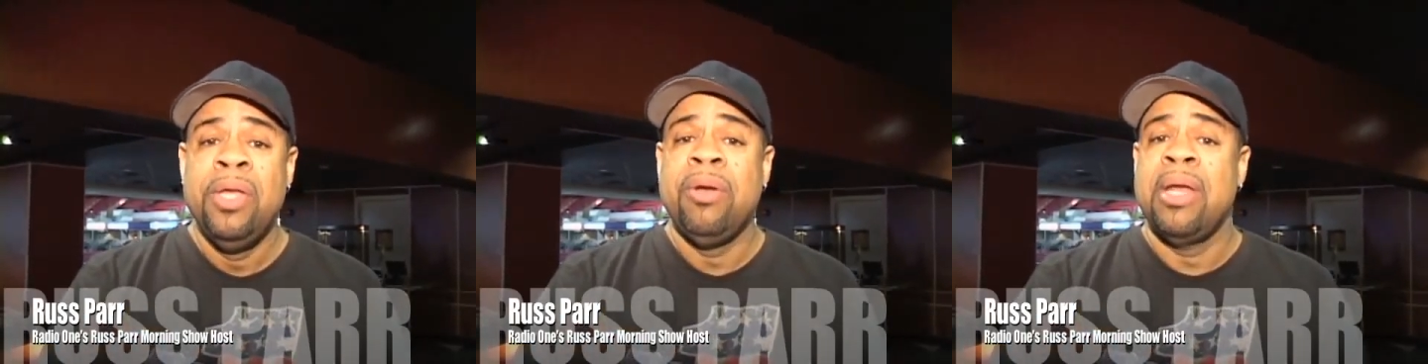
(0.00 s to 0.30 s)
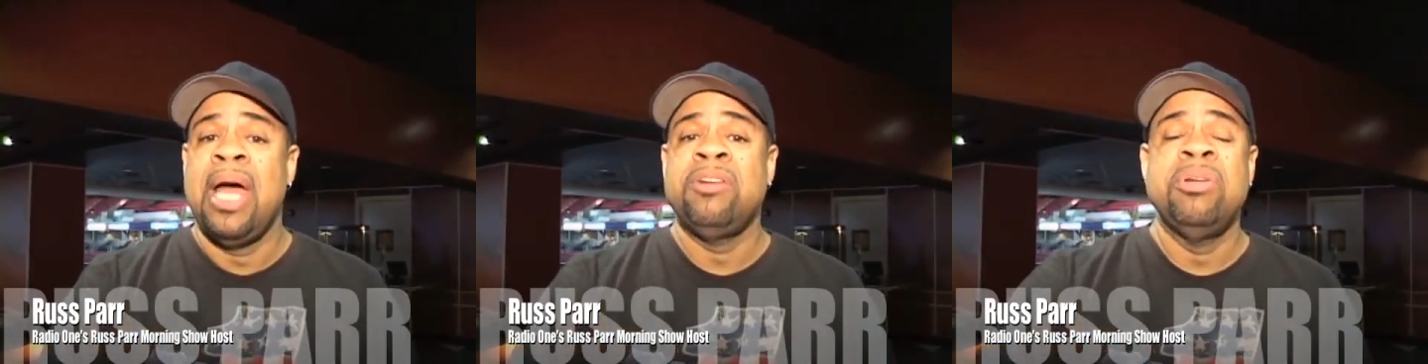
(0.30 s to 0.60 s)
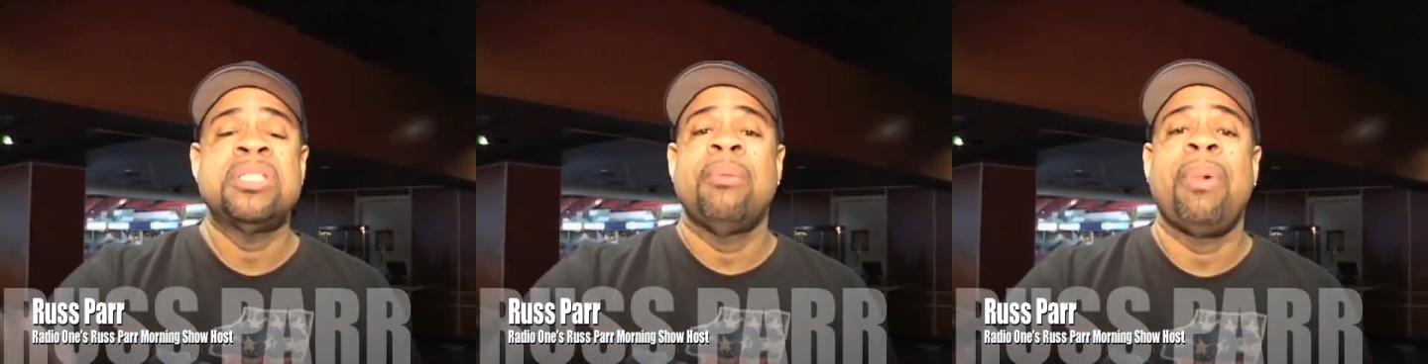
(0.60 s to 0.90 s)
You cannot
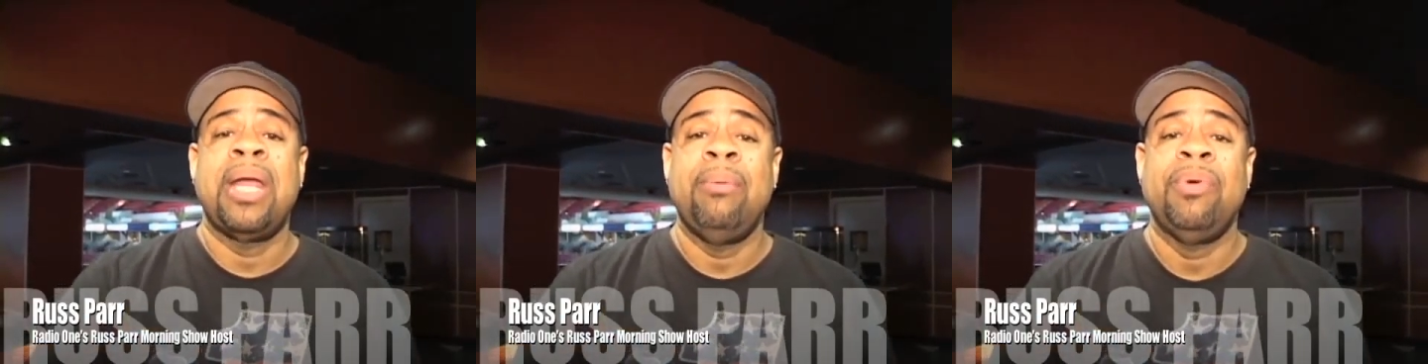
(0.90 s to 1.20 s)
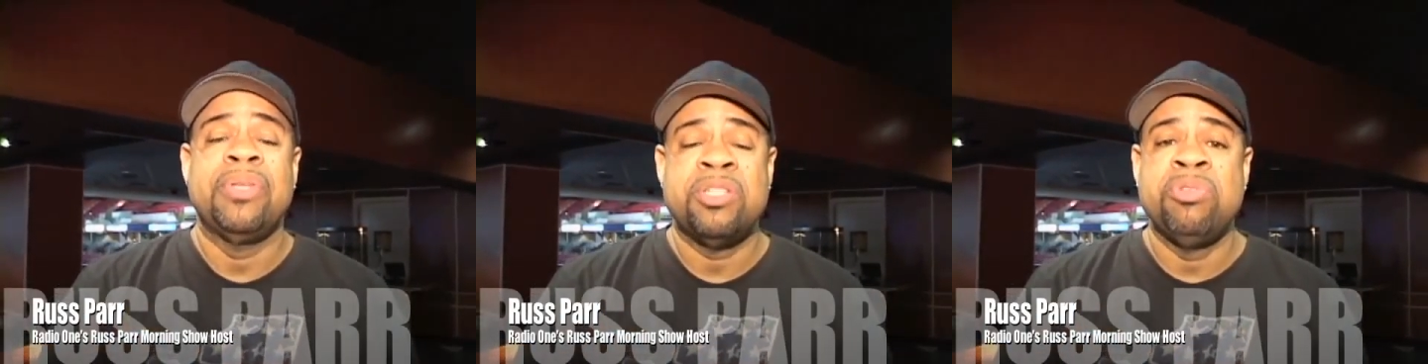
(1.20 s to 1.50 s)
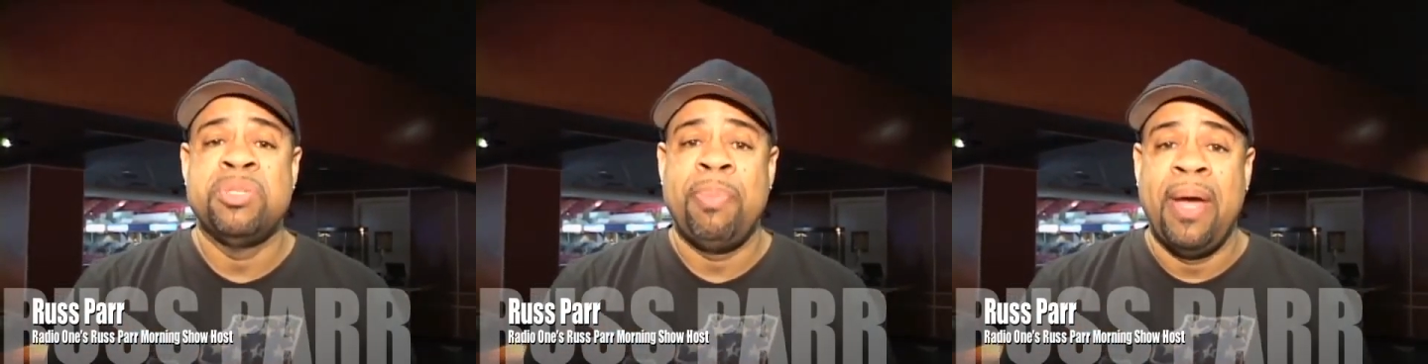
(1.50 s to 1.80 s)
treat somebody with
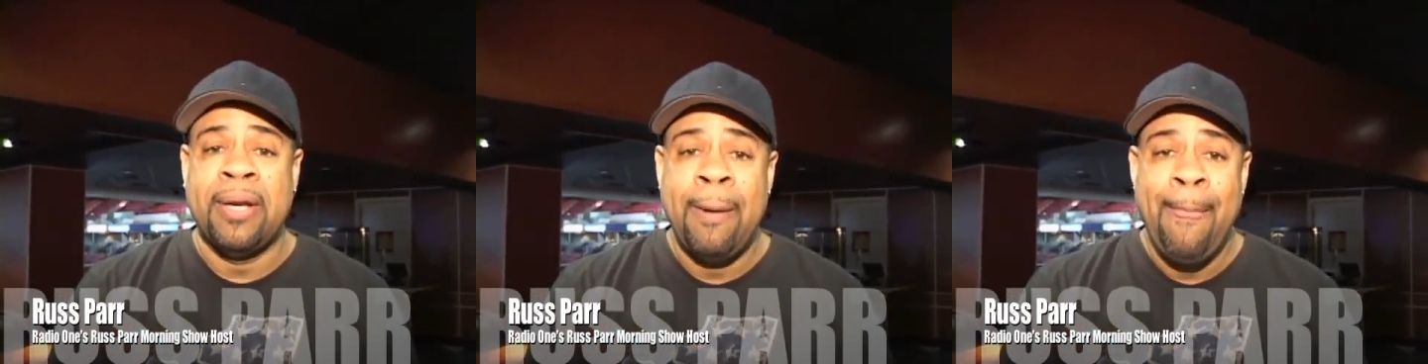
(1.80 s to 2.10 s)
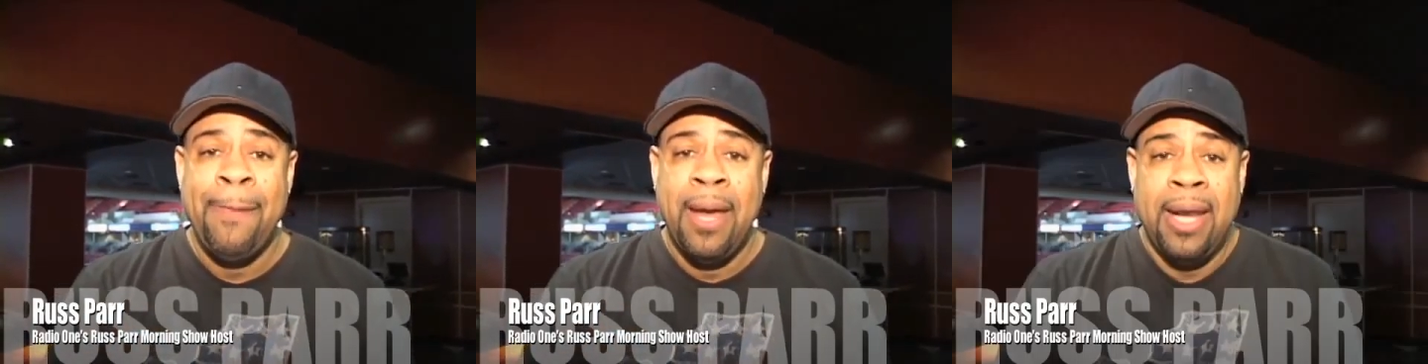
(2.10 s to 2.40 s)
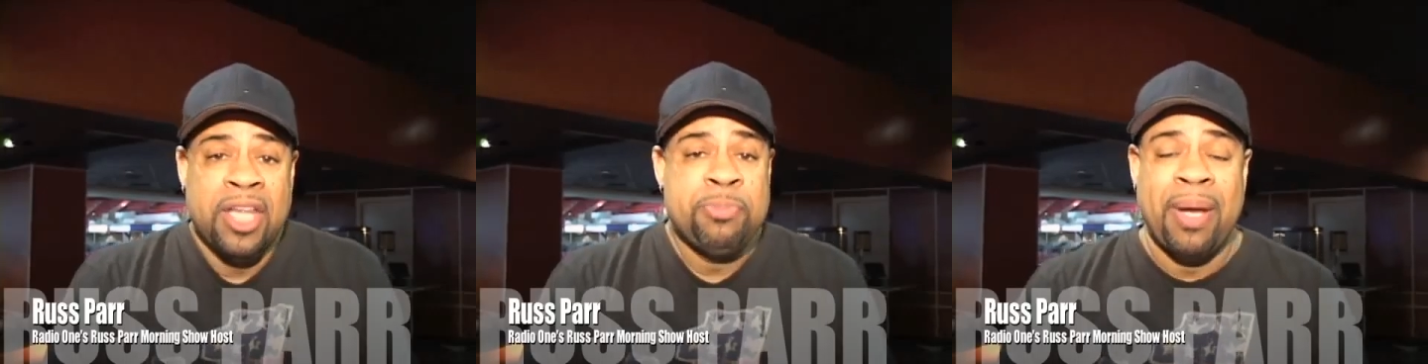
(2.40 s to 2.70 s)
disrespect
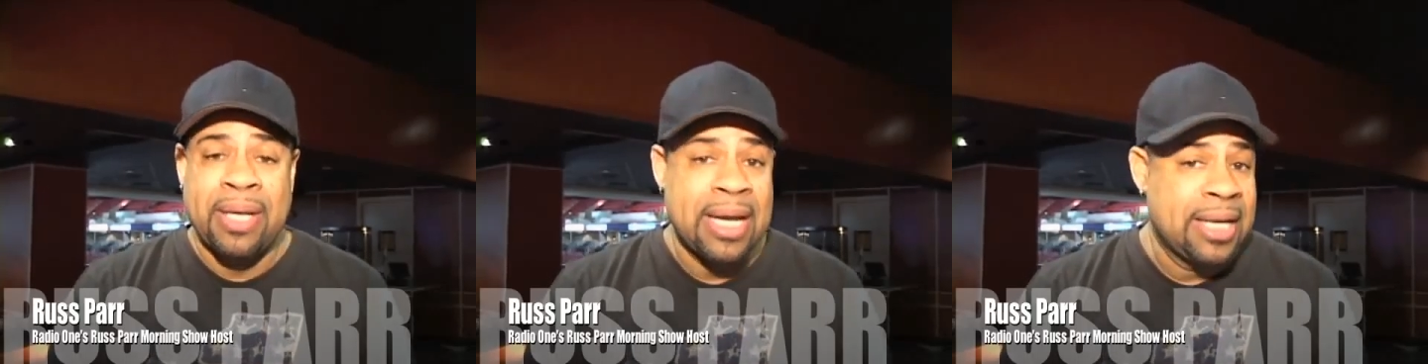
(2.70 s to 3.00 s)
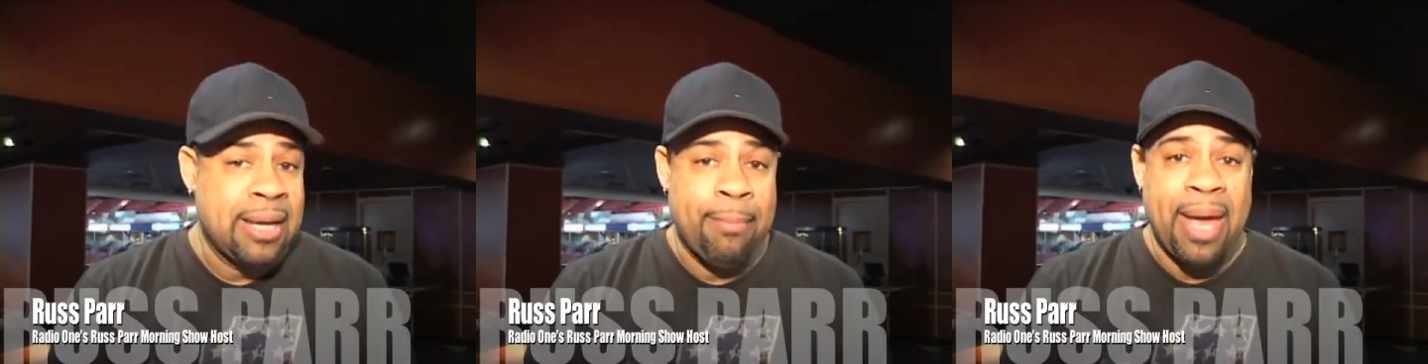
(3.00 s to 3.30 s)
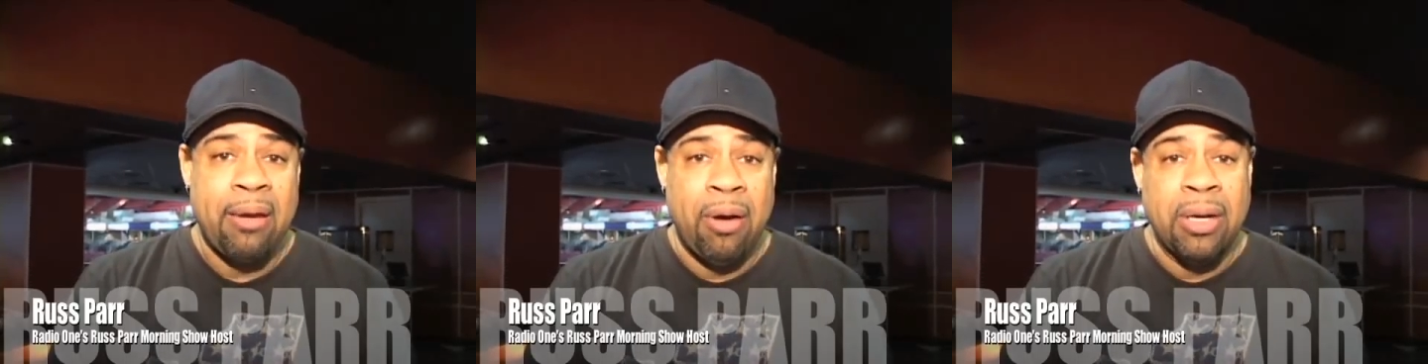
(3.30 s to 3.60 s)
and expect it not to come
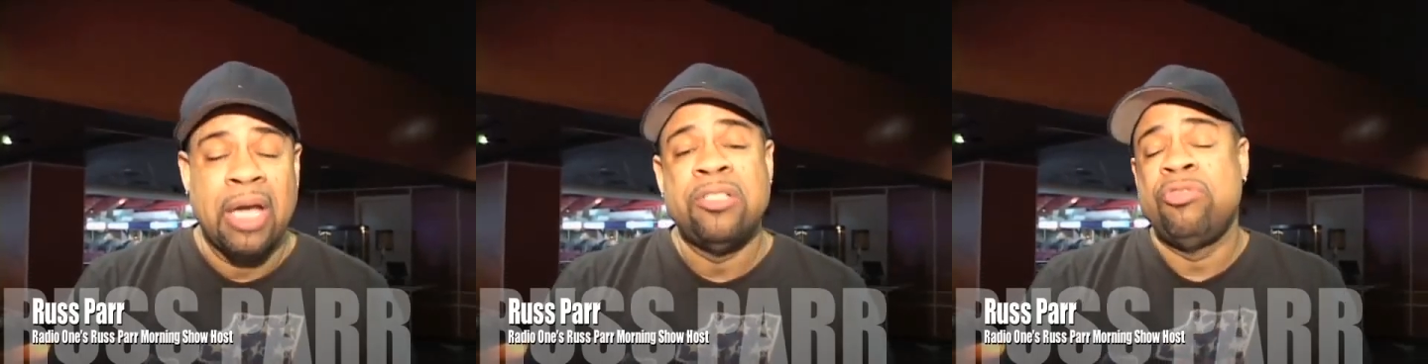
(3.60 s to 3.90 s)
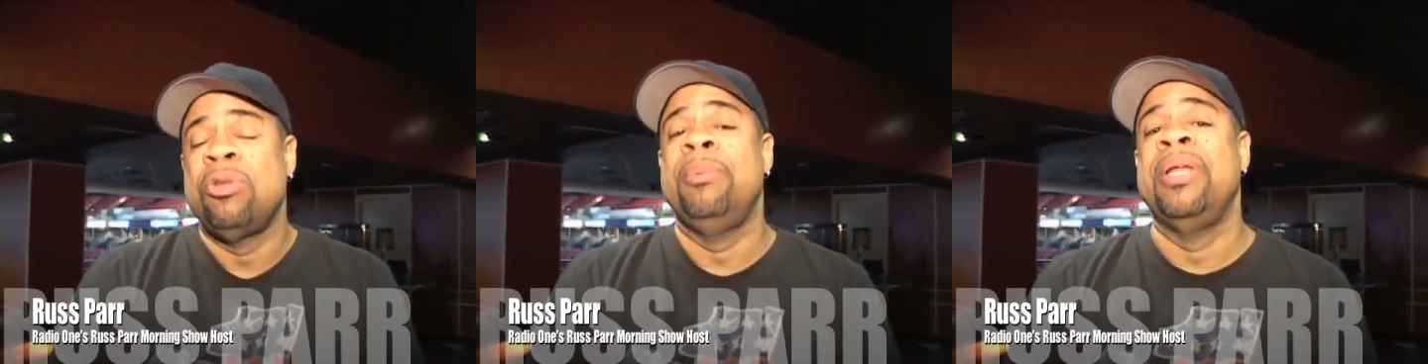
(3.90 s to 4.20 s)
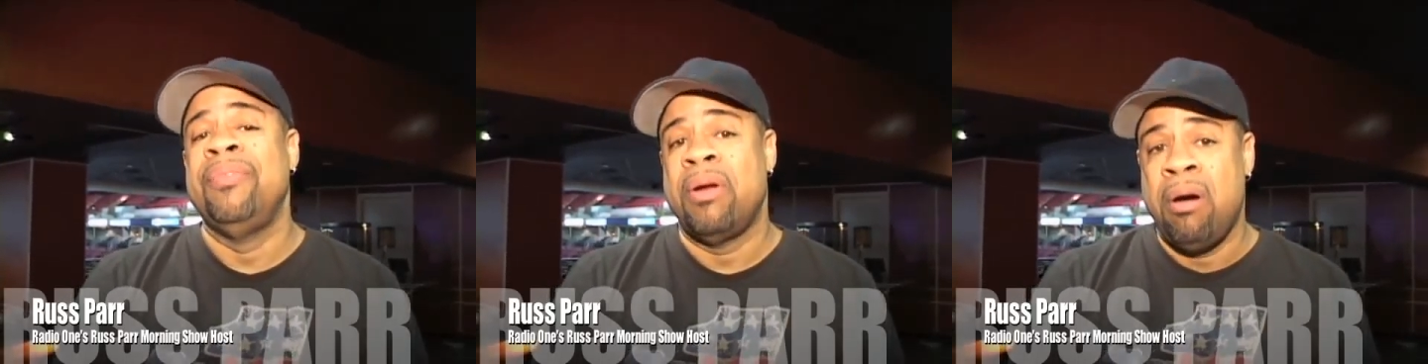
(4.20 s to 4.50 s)
back on you. I truly
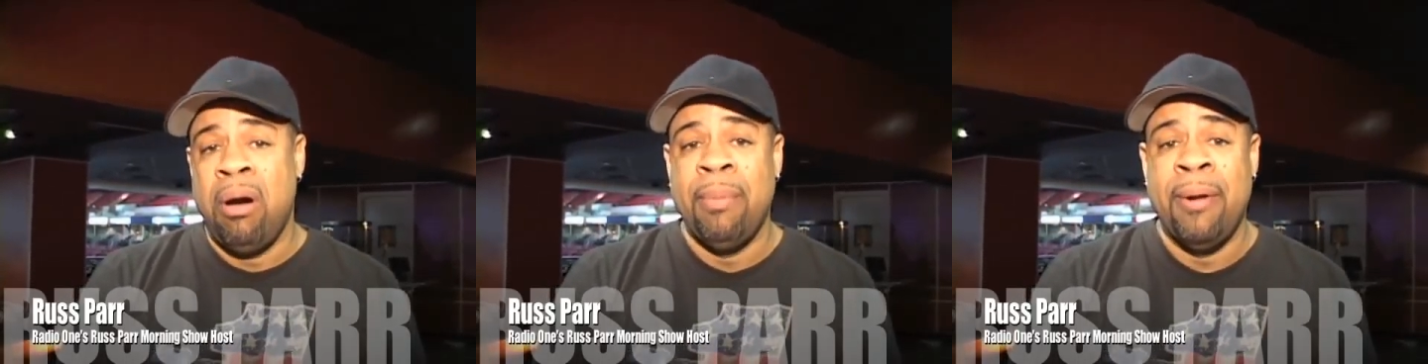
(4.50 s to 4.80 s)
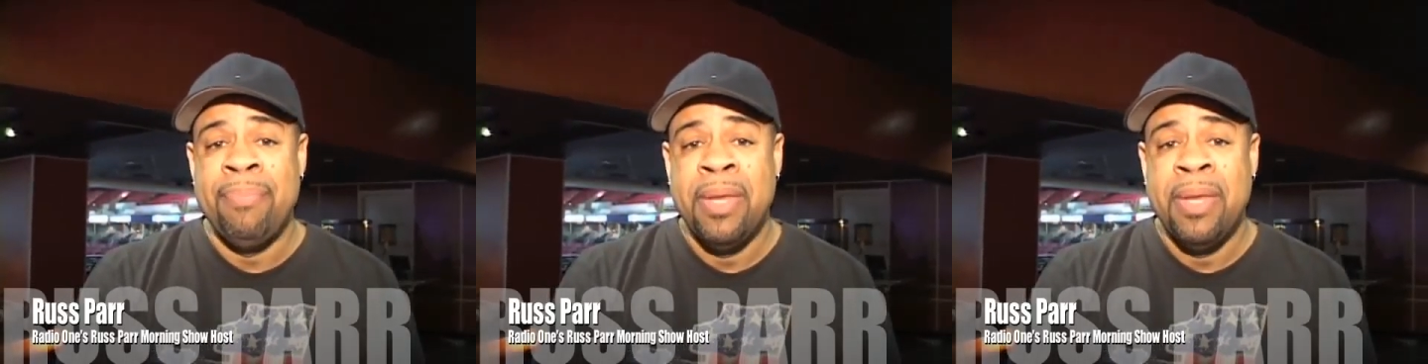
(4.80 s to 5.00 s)
believe in karma.